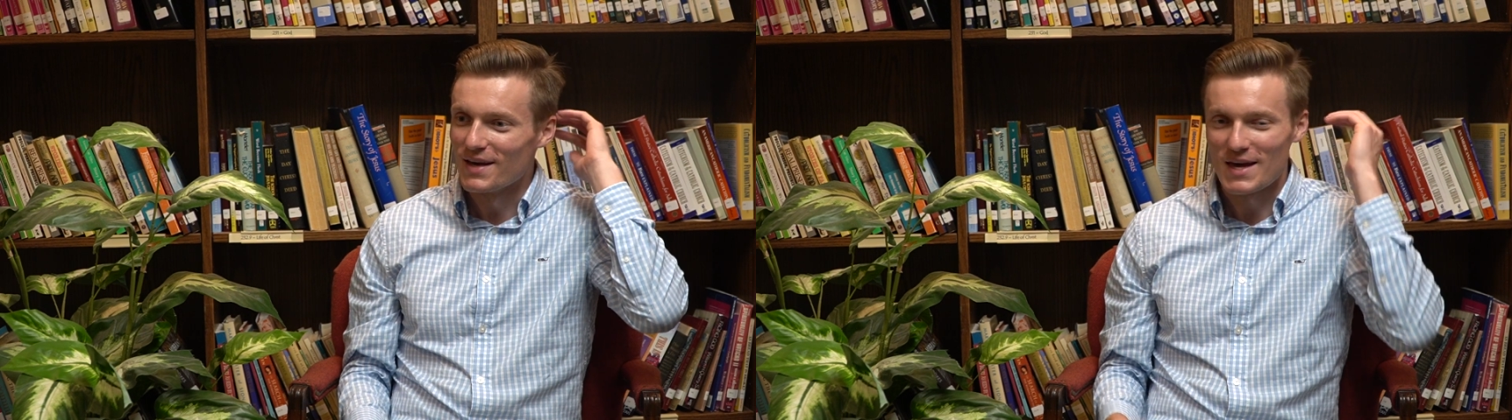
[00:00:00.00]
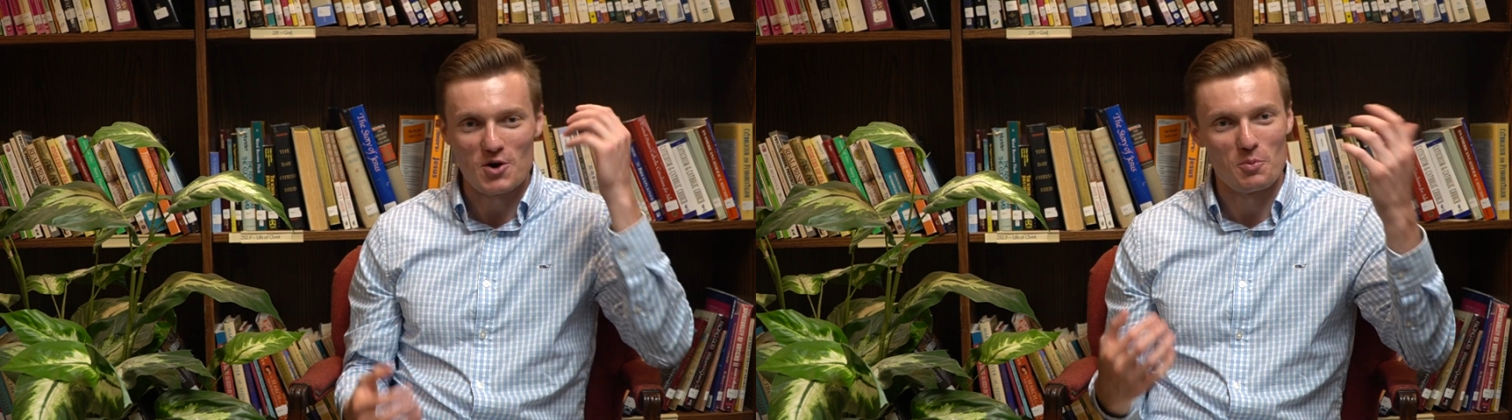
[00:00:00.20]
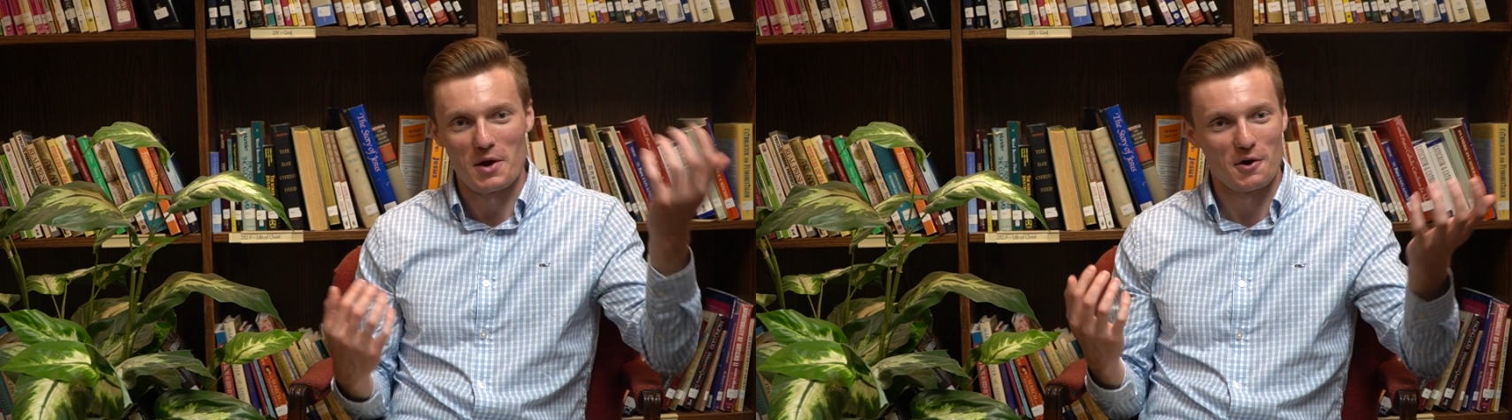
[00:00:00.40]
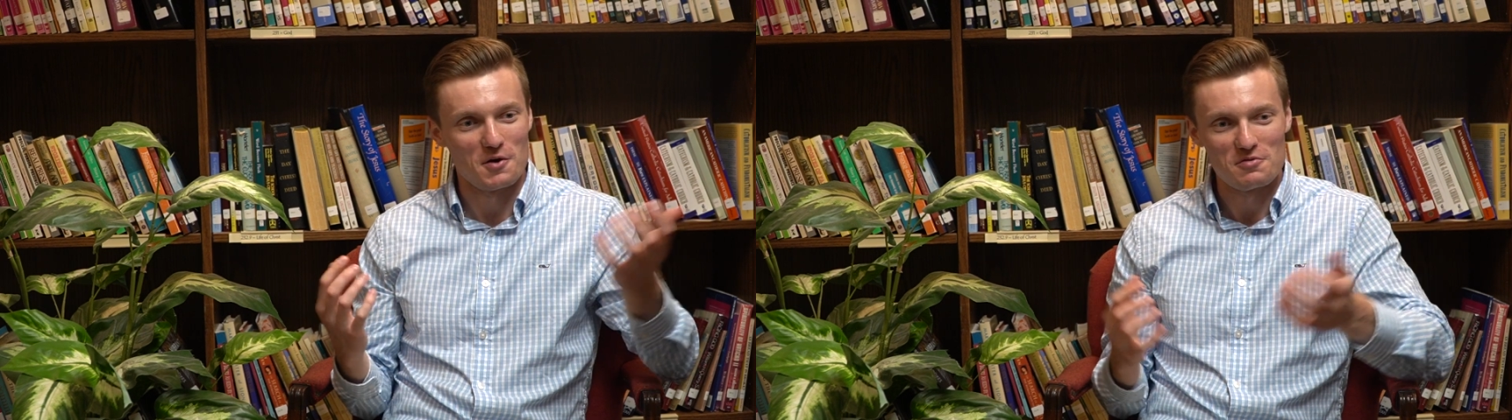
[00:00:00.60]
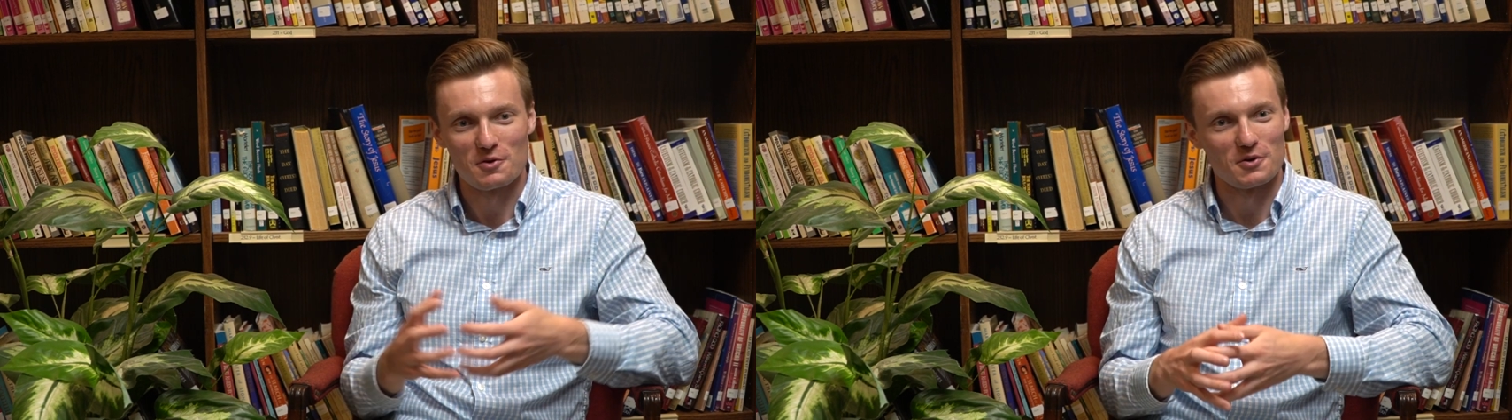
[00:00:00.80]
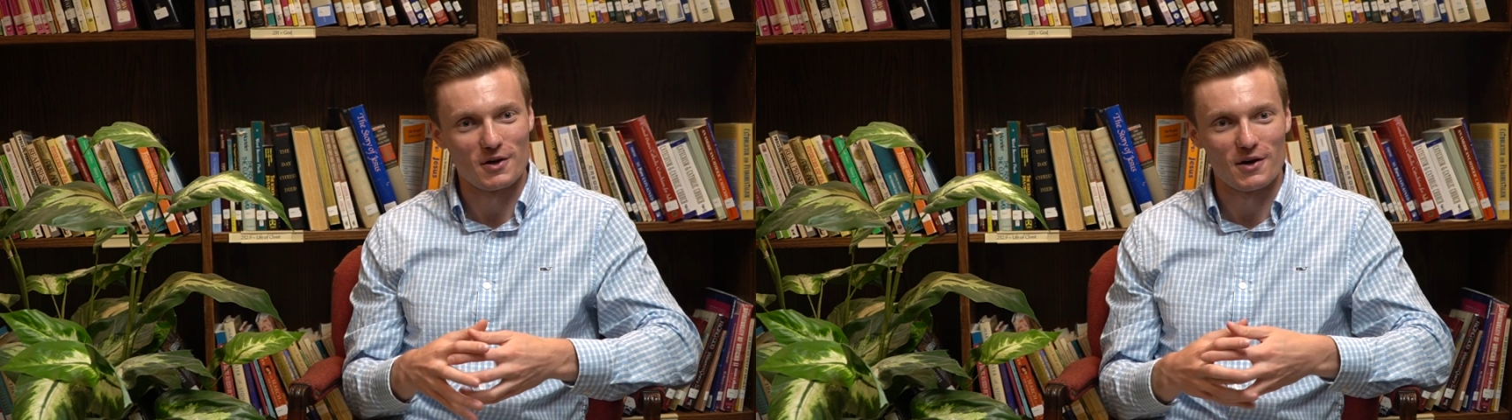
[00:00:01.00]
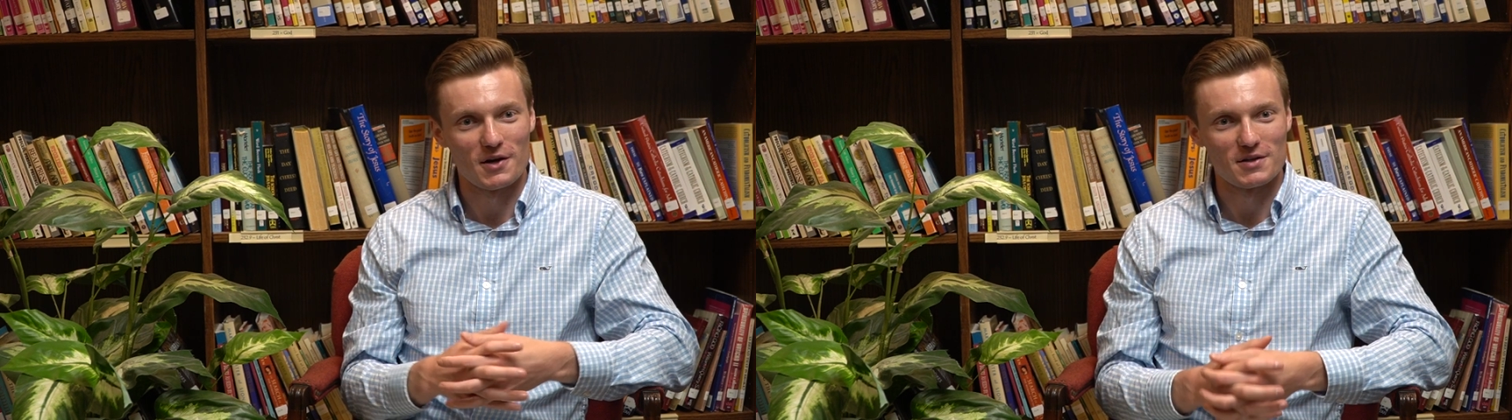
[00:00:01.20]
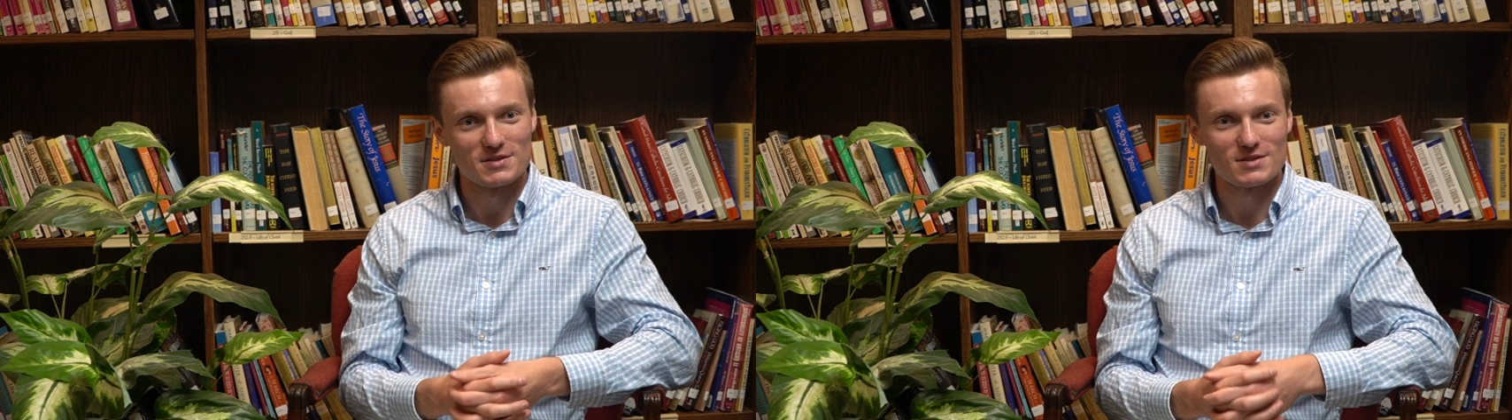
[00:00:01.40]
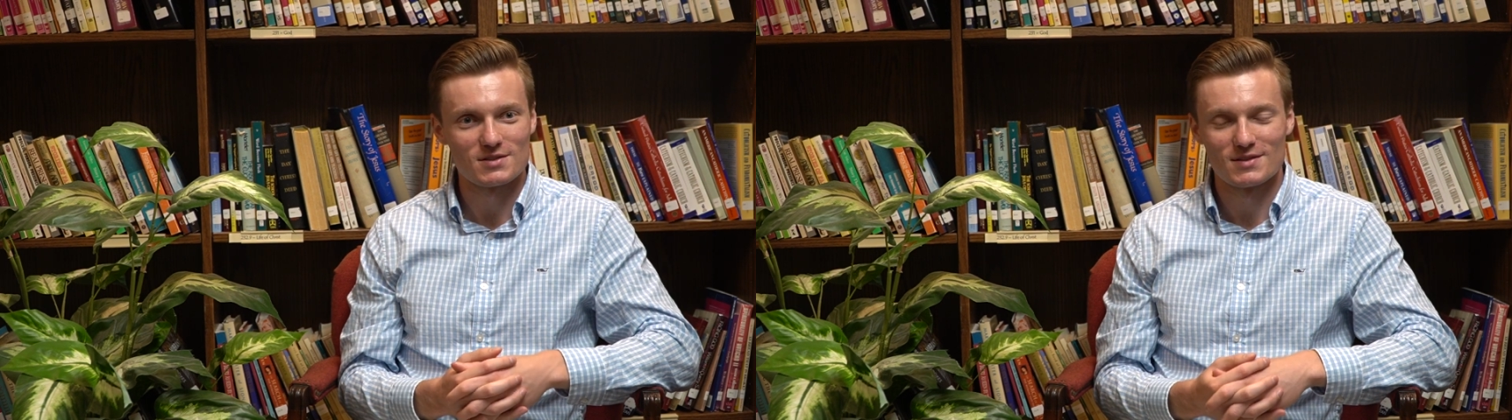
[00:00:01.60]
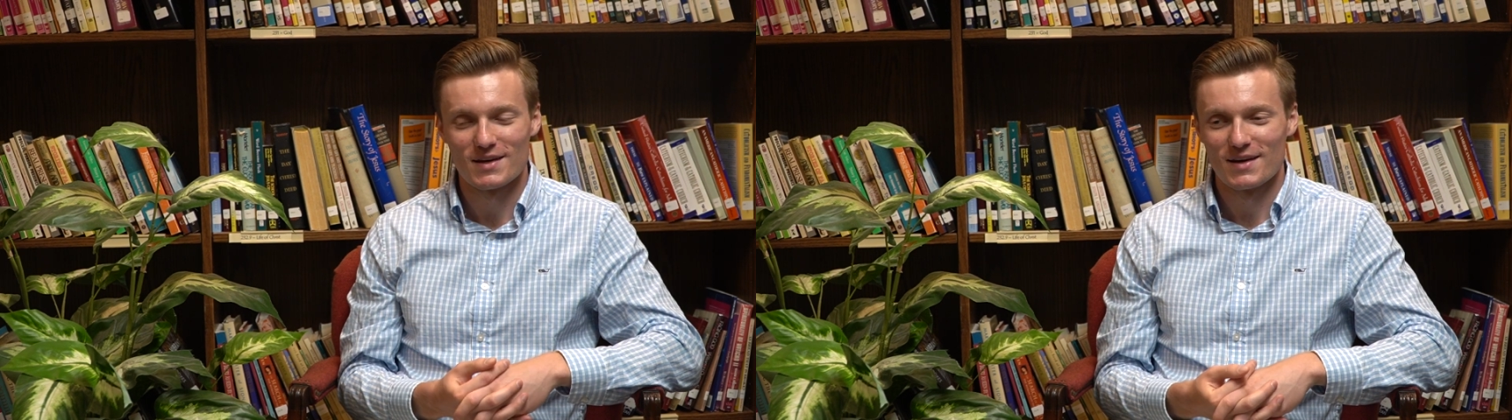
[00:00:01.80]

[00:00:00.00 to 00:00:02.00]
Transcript: Hail Mary, full of grace.